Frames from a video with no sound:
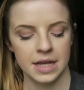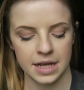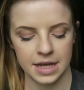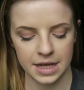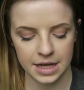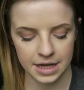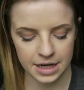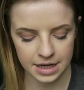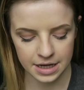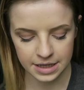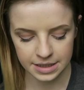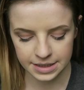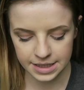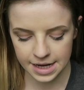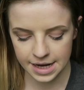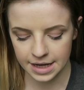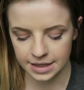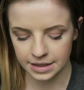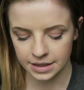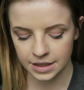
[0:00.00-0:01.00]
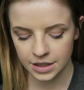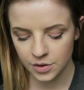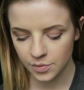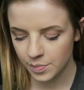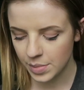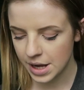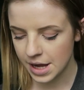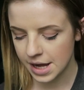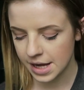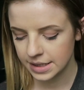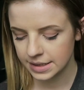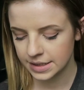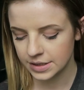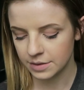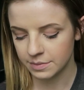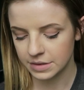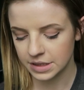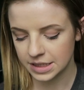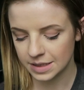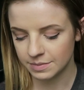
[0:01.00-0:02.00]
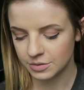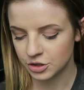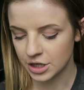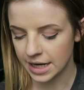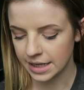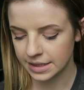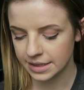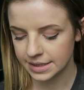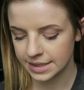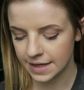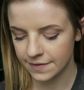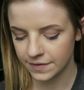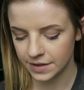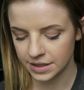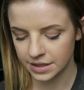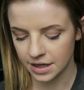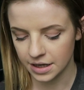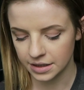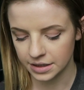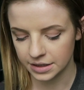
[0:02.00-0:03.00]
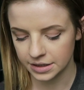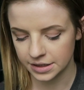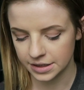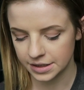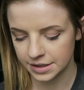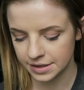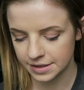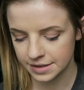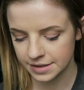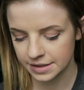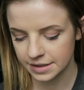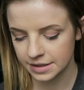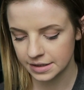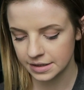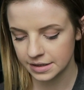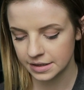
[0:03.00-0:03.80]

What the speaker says: And I had the coupon, so I'm gonna subtract $7.